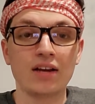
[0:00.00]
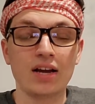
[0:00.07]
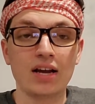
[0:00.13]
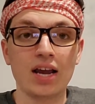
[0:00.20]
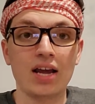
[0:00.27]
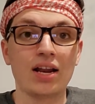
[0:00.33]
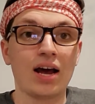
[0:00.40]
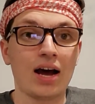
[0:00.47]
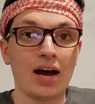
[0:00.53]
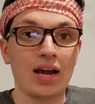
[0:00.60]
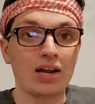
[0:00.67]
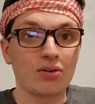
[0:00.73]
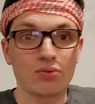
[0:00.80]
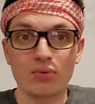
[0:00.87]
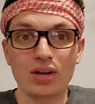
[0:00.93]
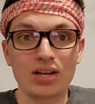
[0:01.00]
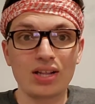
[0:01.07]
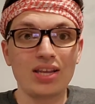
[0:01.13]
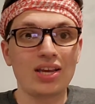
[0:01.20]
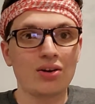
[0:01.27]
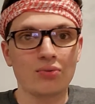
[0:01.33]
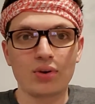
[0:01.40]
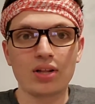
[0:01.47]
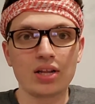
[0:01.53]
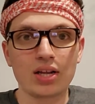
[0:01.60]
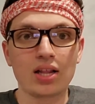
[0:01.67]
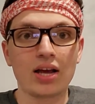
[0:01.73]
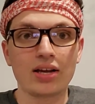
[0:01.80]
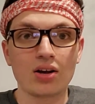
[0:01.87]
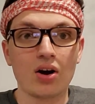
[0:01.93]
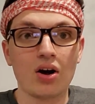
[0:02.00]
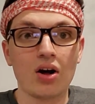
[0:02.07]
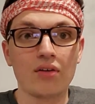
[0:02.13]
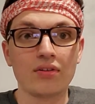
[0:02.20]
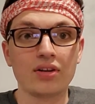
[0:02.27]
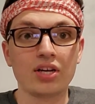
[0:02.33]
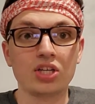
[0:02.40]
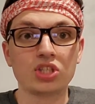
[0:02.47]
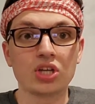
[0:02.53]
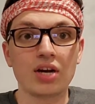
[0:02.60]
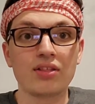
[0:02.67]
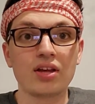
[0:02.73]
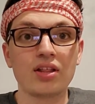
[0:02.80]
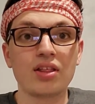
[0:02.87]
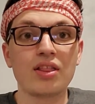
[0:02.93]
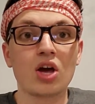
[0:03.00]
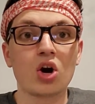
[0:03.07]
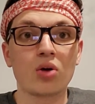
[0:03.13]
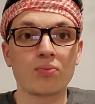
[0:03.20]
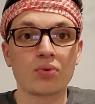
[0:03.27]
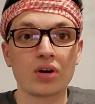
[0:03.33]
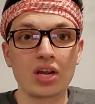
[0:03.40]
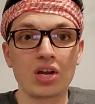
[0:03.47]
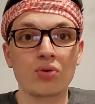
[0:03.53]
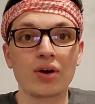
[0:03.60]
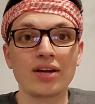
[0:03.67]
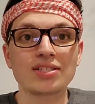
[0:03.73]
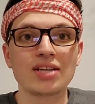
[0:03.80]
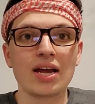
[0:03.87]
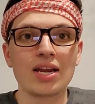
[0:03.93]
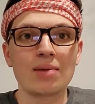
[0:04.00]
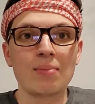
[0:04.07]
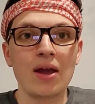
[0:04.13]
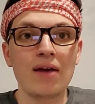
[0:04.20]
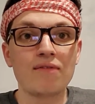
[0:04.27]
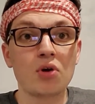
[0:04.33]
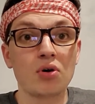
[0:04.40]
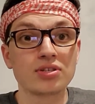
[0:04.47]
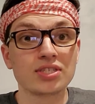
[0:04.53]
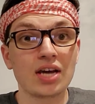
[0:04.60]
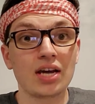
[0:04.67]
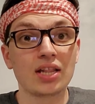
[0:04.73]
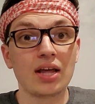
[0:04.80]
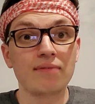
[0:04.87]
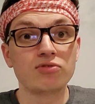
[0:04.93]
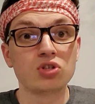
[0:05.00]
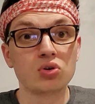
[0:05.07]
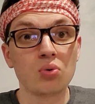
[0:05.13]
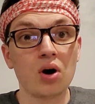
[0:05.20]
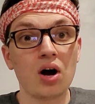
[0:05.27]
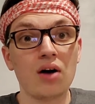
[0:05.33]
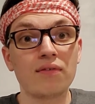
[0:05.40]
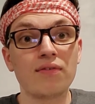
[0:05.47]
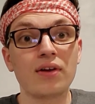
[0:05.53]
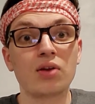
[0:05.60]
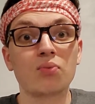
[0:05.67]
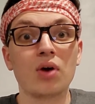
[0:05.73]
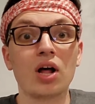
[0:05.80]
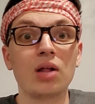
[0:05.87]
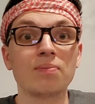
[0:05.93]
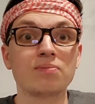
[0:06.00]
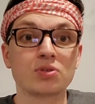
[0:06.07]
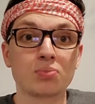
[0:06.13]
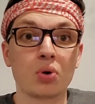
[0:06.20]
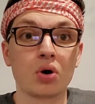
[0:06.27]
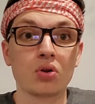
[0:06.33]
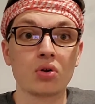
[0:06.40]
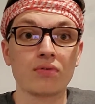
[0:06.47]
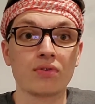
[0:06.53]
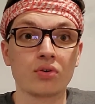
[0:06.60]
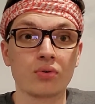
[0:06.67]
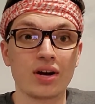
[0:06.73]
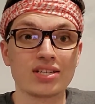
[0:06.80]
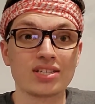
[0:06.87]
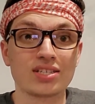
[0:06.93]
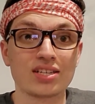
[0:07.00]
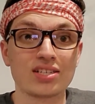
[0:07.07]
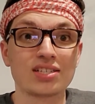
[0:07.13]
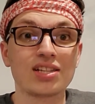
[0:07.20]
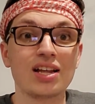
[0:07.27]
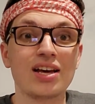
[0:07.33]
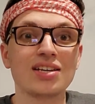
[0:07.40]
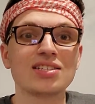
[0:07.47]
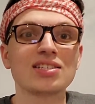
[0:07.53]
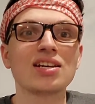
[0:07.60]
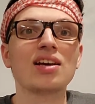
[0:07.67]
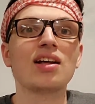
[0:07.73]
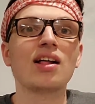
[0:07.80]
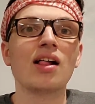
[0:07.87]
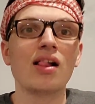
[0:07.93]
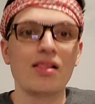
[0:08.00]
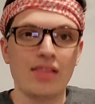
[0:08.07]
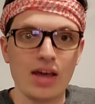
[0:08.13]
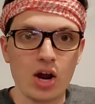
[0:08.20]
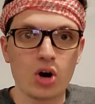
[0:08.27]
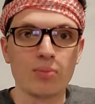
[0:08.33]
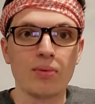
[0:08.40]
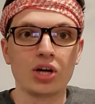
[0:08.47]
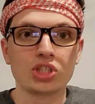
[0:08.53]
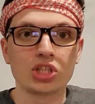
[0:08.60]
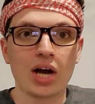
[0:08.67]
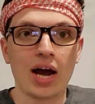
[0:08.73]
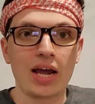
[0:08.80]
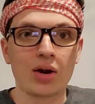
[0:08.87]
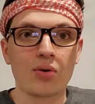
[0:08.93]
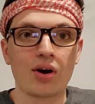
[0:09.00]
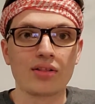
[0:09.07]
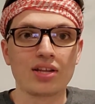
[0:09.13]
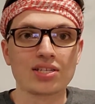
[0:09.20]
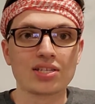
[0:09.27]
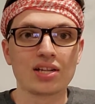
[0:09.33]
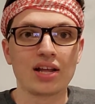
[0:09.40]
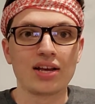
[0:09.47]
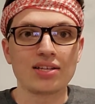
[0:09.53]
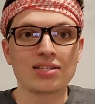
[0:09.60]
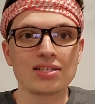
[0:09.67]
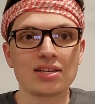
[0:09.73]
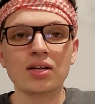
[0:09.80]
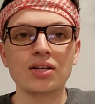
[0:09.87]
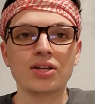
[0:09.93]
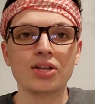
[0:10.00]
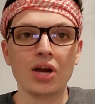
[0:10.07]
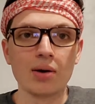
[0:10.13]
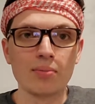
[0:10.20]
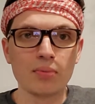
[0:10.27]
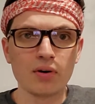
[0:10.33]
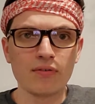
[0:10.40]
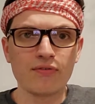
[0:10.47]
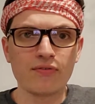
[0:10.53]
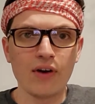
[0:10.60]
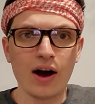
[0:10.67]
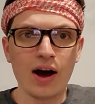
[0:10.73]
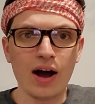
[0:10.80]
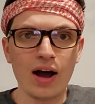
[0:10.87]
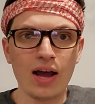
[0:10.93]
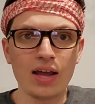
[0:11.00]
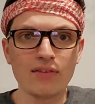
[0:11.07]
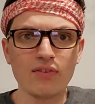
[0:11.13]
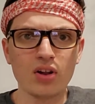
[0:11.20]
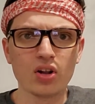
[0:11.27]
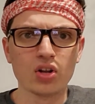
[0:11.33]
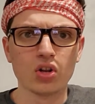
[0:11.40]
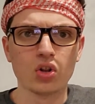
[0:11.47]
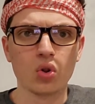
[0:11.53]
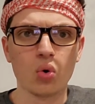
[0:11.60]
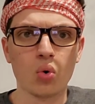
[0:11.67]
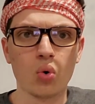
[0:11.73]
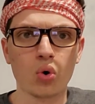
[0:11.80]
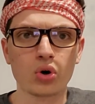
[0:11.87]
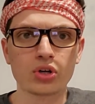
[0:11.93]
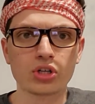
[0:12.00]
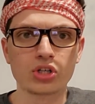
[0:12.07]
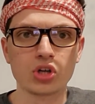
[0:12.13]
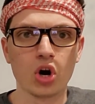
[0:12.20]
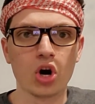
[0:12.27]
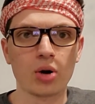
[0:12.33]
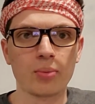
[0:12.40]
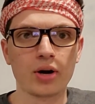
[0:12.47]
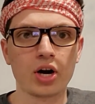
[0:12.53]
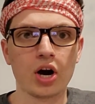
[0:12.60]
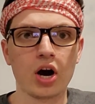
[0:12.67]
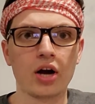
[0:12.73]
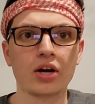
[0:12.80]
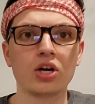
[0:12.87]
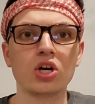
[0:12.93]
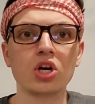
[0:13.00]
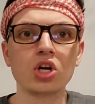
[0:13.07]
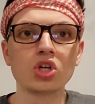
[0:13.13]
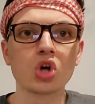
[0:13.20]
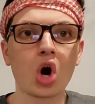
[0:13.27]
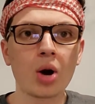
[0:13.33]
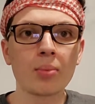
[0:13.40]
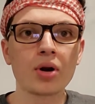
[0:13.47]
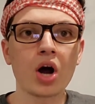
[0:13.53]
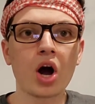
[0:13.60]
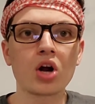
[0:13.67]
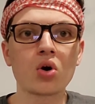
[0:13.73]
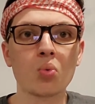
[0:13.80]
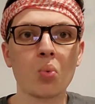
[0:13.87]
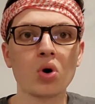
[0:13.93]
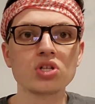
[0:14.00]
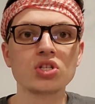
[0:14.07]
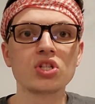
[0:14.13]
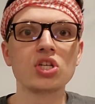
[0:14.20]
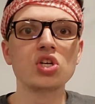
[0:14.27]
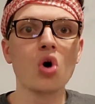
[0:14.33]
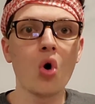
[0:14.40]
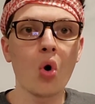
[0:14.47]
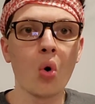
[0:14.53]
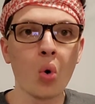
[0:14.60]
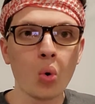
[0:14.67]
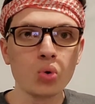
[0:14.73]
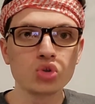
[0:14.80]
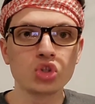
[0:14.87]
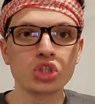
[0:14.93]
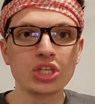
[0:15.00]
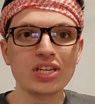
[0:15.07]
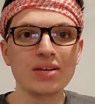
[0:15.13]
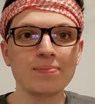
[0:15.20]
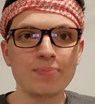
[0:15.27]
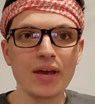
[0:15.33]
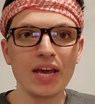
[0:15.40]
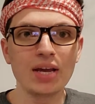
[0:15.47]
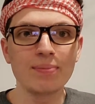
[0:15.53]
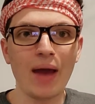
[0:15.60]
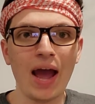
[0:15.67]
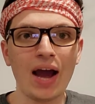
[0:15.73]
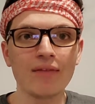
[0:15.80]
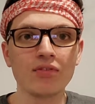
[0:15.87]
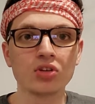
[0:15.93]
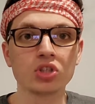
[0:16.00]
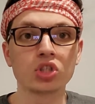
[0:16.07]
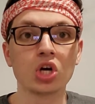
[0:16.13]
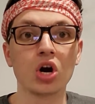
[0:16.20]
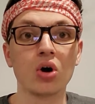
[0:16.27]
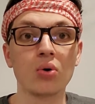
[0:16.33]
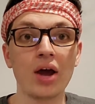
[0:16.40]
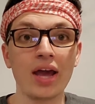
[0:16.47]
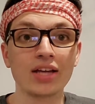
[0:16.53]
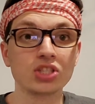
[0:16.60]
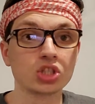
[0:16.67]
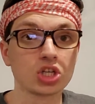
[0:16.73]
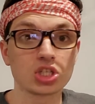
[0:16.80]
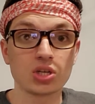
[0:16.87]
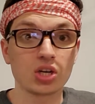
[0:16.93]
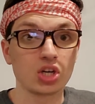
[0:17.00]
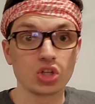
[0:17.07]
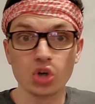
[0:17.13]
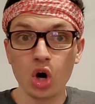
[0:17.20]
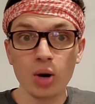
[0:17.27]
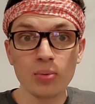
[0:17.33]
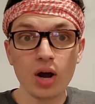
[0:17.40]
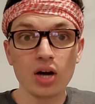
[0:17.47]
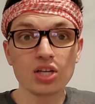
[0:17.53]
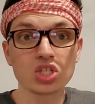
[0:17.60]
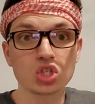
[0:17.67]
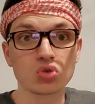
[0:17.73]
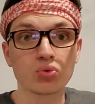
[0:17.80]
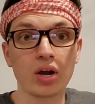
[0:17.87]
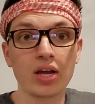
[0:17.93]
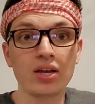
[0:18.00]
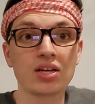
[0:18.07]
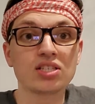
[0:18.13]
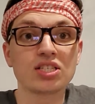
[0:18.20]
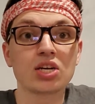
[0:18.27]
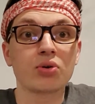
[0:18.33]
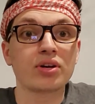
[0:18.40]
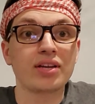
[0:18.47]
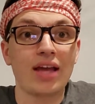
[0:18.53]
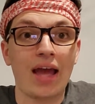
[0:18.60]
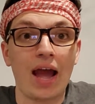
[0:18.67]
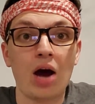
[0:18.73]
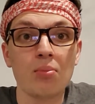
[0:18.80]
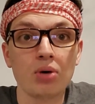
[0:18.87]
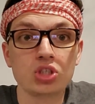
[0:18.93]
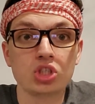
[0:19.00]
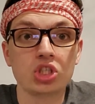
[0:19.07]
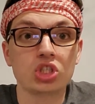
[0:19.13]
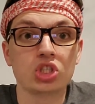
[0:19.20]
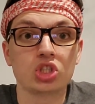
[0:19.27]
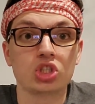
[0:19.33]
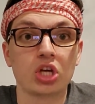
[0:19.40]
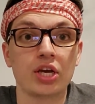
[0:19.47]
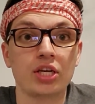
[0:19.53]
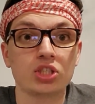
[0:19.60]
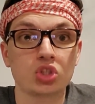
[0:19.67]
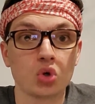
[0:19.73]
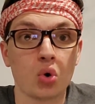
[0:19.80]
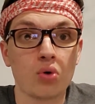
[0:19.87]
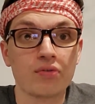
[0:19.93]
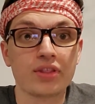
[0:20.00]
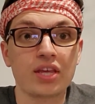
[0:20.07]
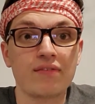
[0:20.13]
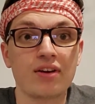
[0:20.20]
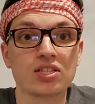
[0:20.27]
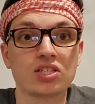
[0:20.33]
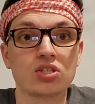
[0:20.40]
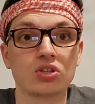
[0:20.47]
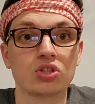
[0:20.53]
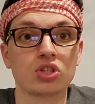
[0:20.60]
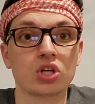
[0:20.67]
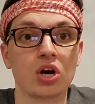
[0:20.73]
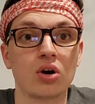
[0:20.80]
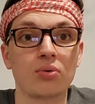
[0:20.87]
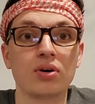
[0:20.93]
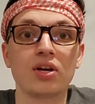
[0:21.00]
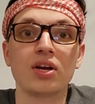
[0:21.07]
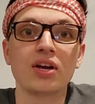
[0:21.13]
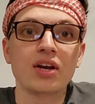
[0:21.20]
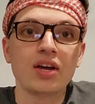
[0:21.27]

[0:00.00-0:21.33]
Again, I really, really like all the Ninja. I think that they are pretty great, and you may have noticed I left two off, and well, spoiler for the rest of this list, they are much higher on this list. Number 5, Lord Garmadon. Garmadon was the OG big bad of the show, and just Garmadon is great considering how much he's changed over the events of the show.